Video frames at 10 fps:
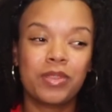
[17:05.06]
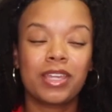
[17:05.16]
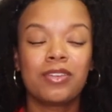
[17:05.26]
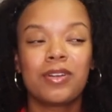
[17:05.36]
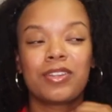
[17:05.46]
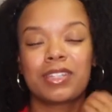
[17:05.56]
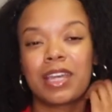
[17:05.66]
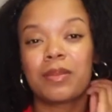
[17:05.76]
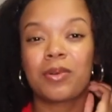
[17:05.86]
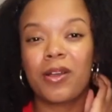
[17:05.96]
that you
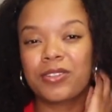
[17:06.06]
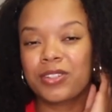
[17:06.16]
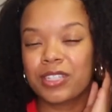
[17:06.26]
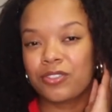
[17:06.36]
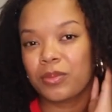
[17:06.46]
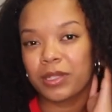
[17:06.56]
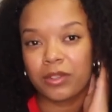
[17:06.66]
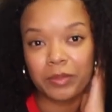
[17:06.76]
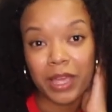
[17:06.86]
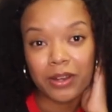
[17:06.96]
understand imposter syndrome a
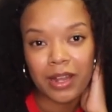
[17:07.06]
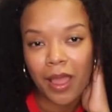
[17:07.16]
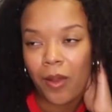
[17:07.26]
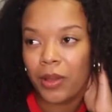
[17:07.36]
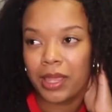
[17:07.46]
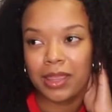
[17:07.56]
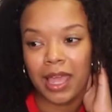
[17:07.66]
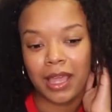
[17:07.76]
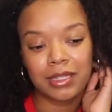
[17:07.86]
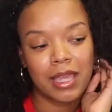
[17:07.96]
little better now and
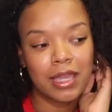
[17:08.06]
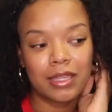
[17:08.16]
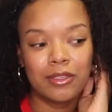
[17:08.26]
that